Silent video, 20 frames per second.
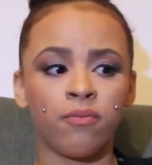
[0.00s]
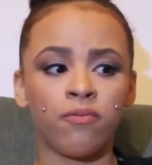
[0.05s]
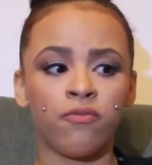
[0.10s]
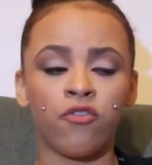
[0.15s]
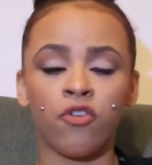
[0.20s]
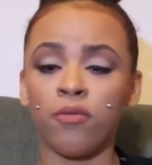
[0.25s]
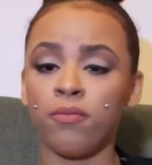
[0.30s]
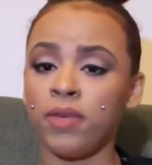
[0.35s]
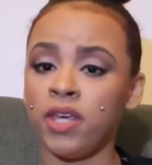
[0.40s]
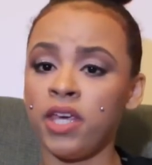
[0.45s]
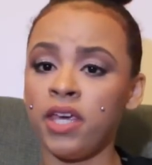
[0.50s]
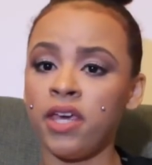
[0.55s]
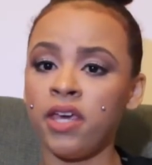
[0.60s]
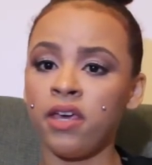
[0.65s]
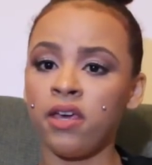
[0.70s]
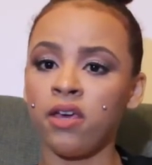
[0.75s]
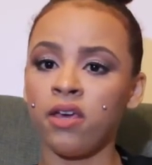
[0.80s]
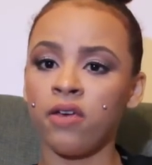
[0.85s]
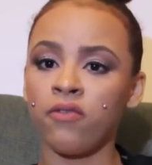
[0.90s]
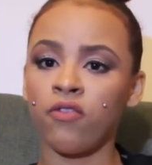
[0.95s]
for
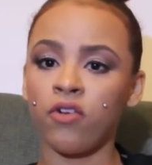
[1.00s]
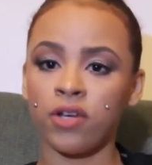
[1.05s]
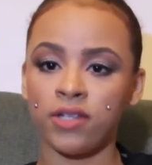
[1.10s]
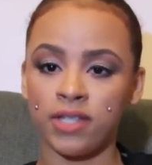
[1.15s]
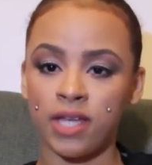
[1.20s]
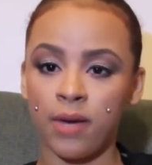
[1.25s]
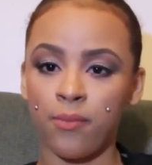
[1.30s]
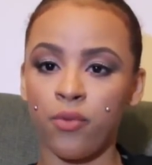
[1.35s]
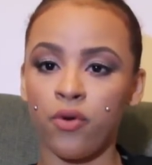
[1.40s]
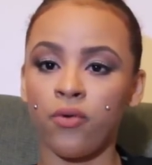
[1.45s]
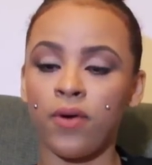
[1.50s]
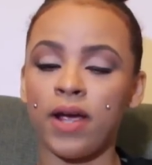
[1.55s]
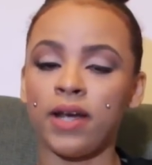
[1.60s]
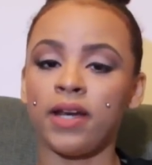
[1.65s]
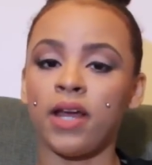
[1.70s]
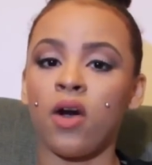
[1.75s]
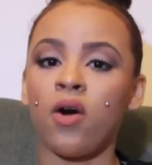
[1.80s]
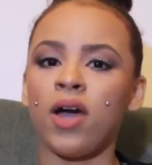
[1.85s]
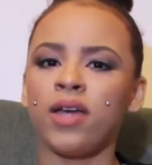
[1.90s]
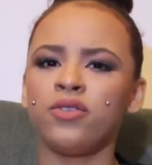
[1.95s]
me, for example, right
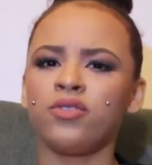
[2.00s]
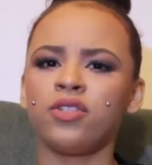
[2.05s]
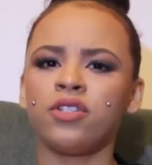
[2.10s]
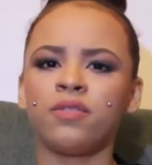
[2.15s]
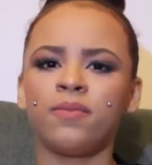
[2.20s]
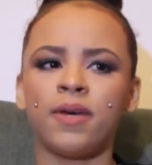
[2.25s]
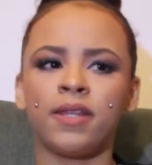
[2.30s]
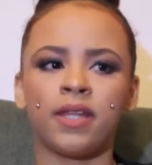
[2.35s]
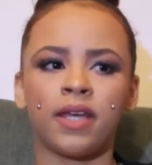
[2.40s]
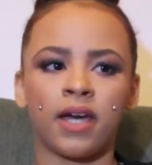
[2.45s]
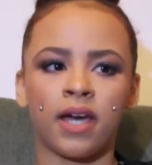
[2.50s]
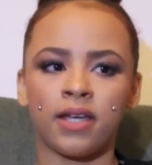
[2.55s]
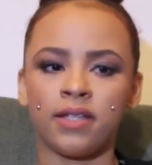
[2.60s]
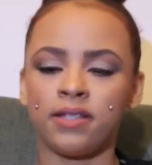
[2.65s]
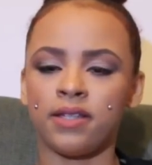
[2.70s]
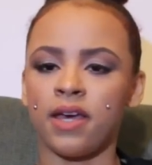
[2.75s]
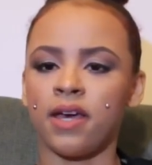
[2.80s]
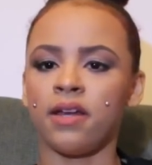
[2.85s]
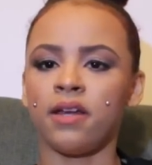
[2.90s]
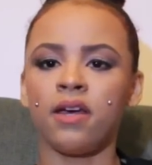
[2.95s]
now I used to spend, like I
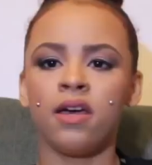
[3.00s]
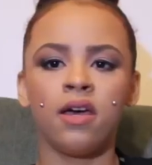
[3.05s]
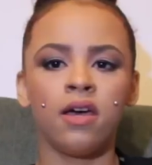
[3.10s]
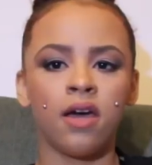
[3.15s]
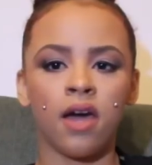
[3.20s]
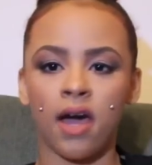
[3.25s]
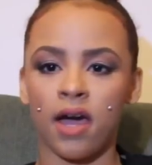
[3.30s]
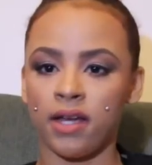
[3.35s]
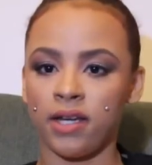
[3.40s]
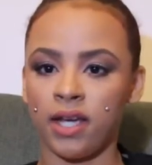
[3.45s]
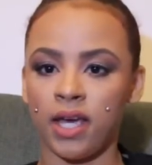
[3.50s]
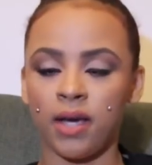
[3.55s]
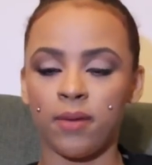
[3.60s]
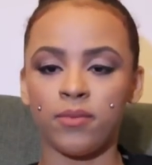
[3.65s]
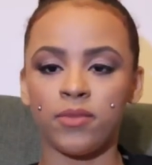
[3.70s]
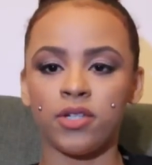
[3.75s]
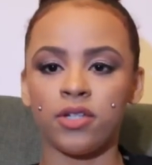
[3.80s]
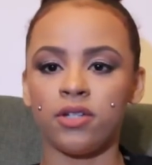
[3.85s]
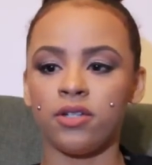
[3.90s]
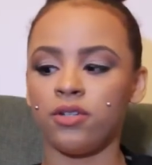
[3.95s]
said, I
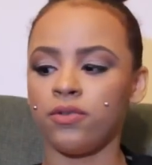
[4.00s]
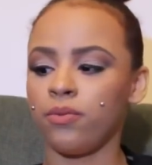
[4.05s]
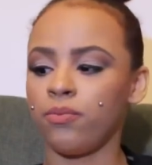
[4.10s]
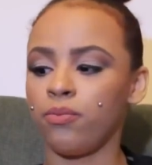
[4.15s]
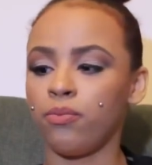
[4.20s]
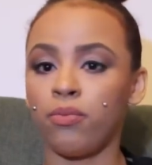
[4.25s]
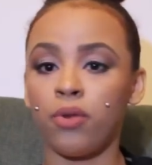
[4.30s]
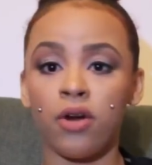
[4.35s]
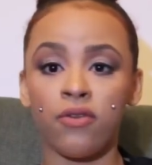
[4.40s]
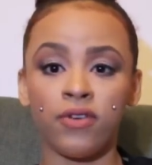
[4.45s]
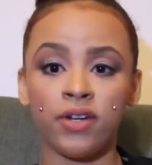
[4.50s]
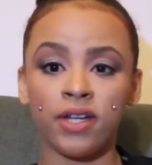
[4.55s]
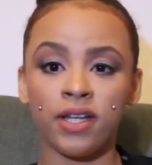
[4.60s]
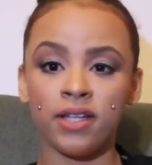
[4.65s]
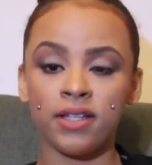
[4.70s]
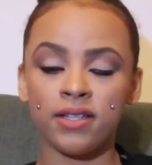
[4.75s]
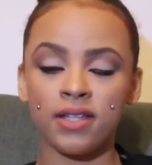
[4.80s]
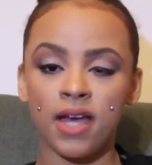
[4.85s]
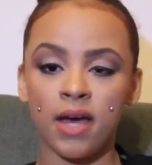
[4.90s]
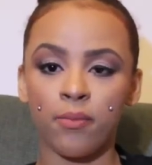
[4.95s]
named perfect
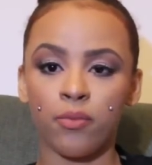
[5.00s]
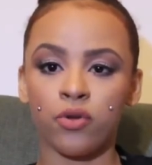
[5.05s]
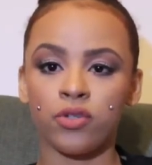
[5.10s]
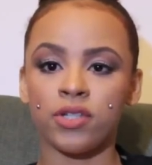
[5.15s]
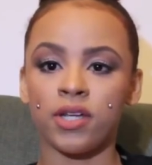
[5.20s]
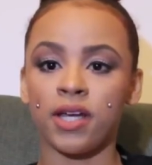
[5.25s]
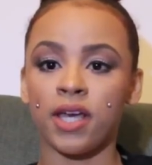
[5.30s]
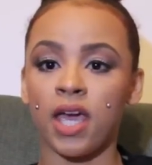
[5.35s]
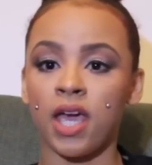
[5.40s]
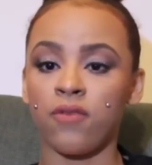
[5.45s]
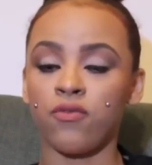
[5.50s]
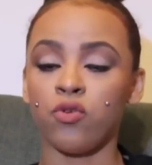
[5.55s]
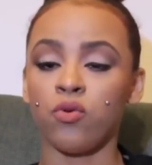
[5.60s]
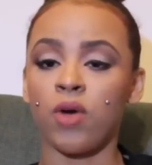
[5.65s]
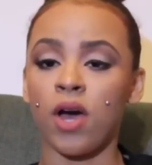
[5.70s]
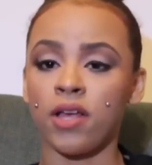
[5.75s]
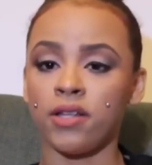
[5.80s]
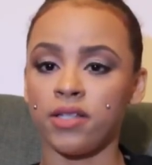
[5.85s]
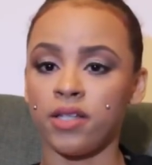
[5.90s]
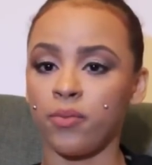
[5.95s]
examples and I gave you
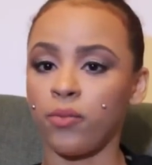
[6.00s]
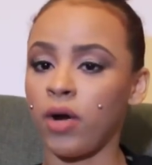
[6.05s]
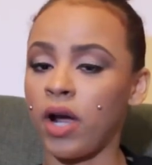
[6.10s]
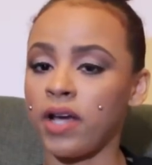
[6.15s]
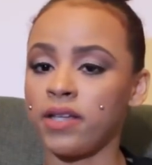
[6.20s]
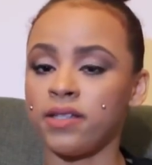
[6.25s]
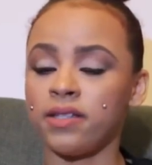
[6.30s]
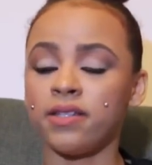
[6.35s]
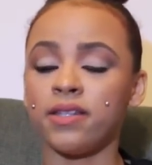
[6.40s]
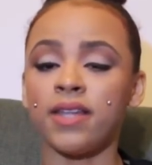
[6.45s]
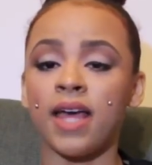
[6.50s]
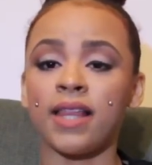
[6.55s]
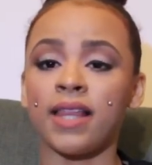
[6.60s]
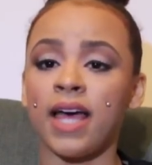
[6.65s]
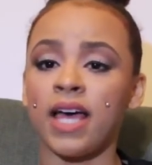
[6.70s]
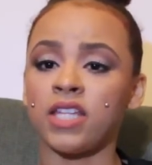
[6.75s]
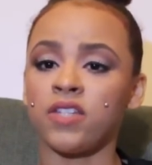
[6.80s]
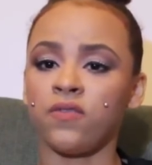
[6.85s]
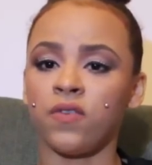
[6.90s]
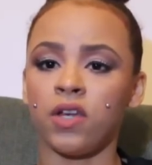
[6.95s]
guys the prices in that
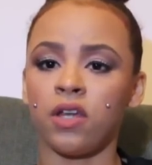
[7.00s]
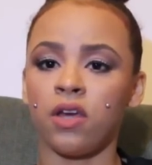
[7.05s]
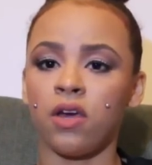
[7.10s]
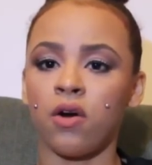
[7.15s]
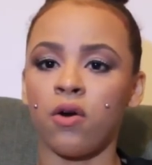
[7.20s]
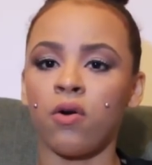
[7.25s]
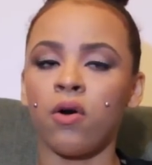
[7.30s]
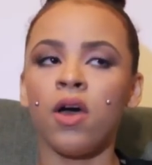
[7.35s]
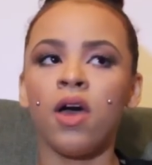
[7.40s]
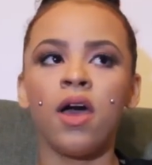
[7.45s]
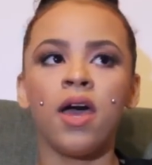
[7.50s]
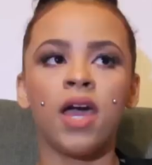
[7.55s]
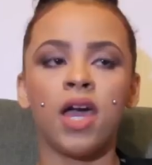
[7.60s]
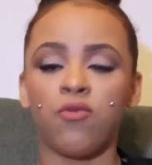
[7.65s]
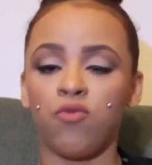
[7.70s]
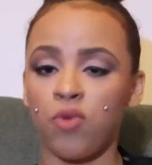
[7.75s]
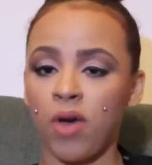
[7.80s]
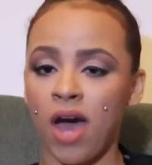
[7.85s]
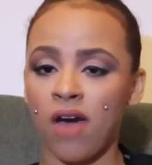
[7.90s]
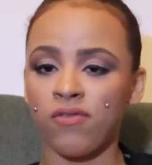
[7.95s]
last video.
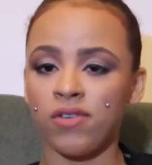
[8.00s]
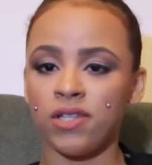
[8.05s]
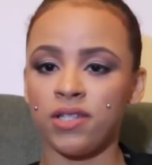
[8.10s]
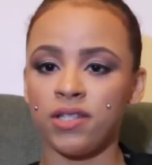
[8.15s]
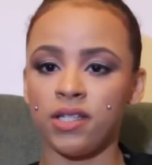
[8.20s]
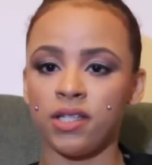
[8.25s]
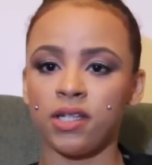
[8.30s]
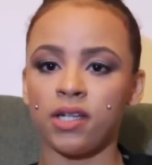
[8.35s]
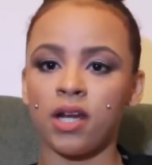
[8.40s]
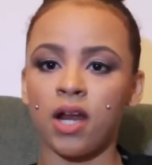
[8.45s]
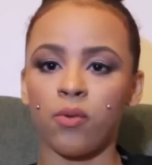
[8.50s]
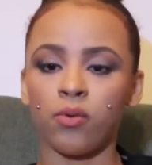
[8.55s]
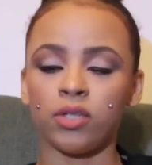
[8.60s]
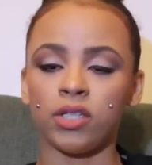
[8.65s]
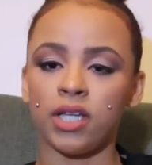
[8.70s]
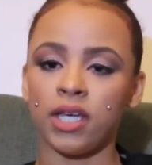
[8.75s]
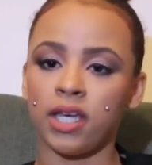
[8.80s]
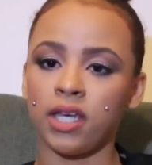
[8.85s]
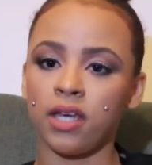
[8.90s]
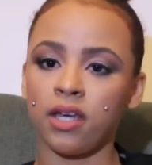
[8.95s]
If you haven't seen it, I will
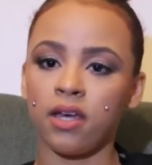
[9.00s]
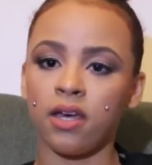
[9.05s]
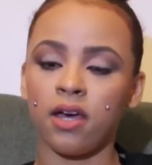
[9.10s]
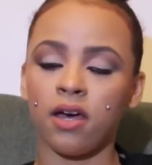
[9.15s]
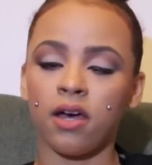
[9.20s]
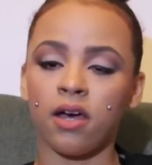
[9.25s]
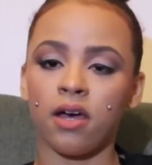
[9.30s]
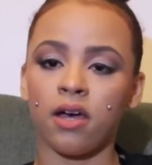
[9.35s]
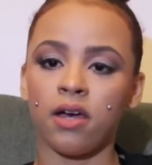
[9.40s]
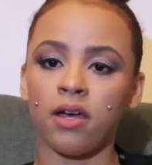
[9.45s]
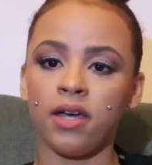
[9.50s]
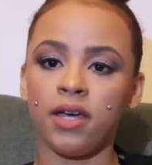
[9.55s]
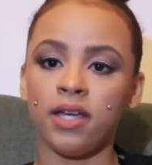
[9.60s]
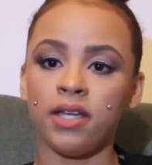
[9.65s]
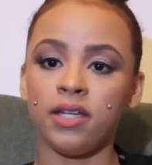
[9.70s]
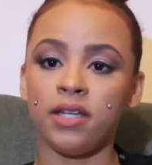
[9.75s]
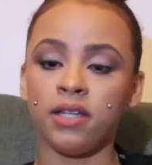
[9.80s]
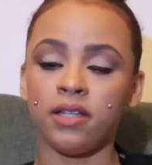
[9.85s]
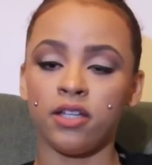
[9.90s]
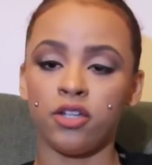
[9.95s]
link
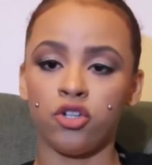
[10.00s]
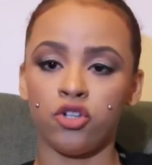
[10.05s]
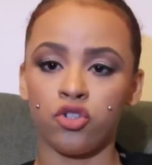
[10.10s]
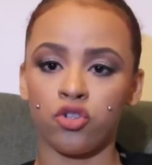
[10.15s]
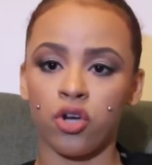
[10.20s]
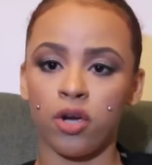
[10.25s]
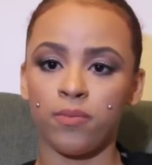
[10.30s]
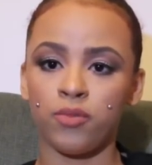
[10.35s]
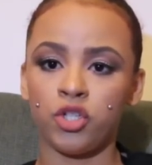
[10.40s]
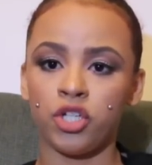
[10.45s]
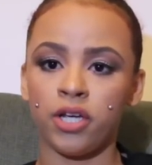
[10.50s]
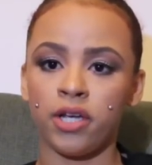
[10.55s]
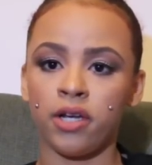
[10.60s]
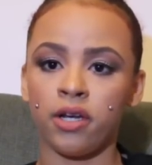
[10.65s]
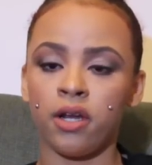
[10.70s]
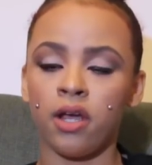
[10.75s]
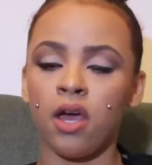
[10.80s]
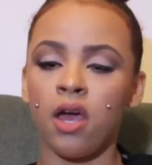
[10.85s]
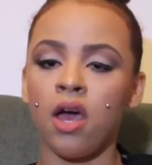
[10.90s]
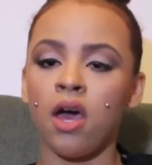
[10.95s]
it in the
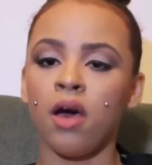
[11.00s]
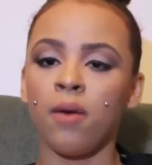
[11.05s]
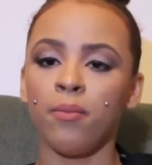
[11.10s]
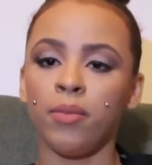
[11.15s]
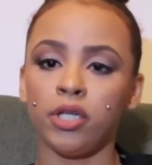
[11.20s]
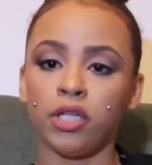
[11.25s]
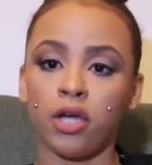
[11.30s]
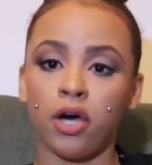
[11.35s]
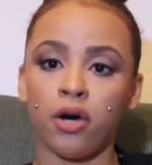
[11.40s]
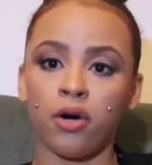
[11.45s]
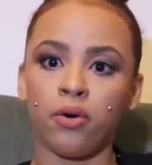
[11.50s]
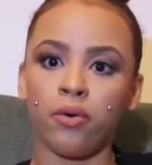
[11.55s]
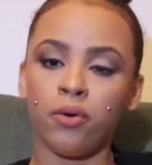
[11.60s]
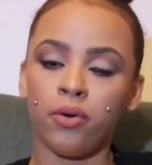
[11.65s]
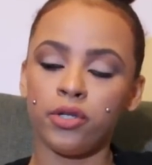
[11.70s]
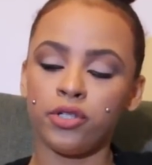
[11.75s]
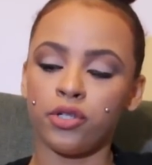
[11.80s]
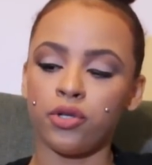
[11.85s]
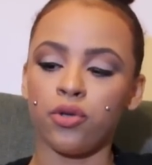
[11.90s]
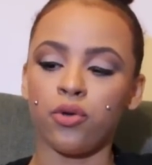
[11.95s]
description below
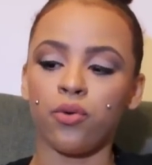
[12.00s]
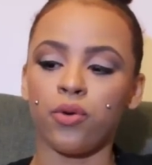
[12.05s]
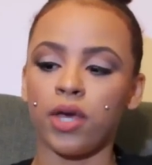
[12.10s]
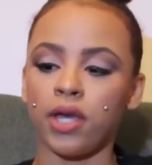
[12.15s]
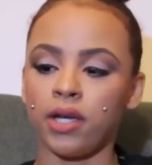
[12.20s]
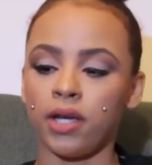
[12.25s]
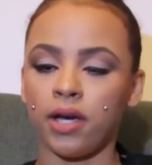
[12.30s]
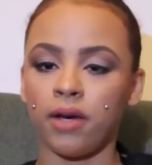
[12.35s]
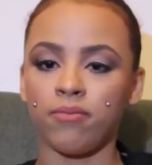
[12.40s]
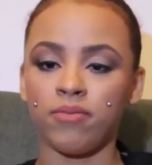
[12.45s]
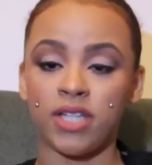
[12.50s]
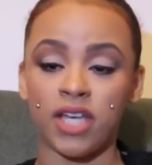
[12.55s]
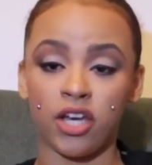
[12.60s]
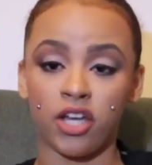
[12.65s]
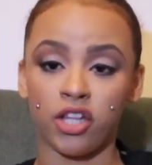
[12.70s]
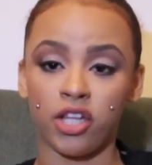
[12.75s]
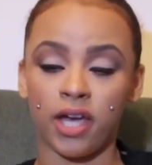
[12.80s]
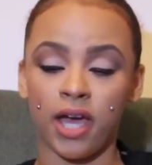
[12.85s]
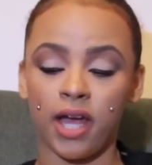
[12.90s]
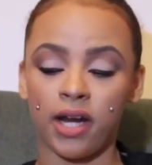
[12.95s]
so you can take
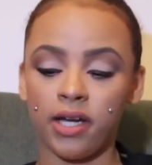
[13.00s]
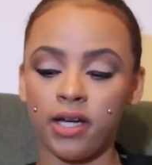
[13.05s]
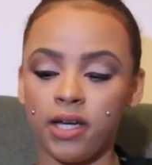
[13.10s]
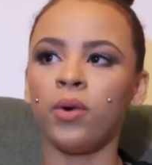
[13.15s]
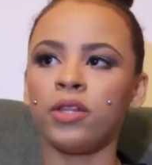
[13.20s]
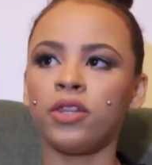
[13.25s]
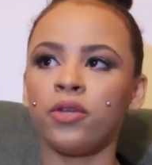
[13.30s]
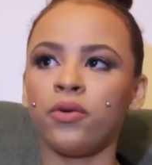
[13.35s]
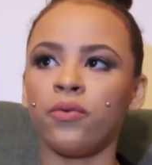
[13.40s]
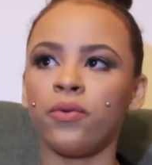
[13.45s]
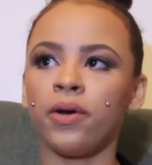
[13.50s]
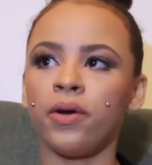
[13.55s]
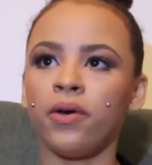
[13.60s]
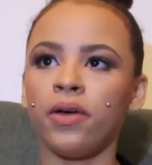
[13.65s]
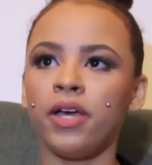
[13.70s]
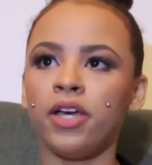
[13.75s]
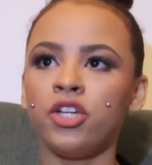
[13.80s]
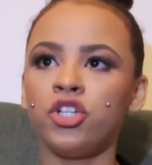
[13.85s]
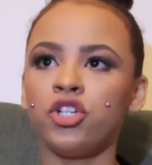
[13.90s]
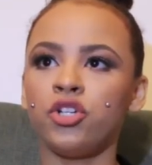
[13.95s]
a look at it. What the
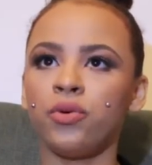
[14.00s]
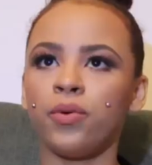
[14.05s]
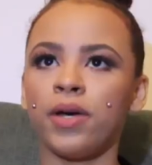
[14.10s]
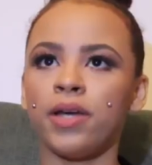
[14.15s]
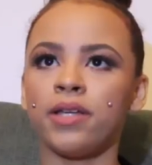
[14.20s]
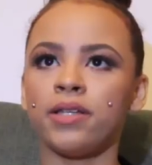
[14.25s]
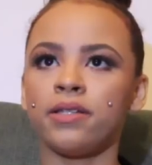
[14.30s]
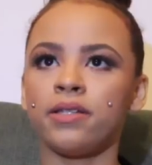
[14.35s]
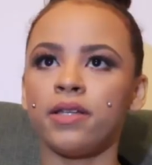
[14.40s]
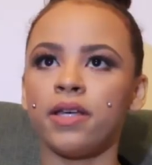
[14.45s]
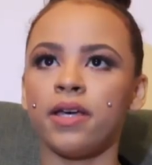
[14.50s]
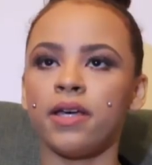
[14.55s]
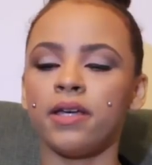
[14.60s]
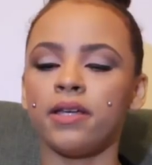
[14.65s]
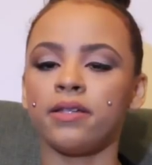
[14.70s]
real issue is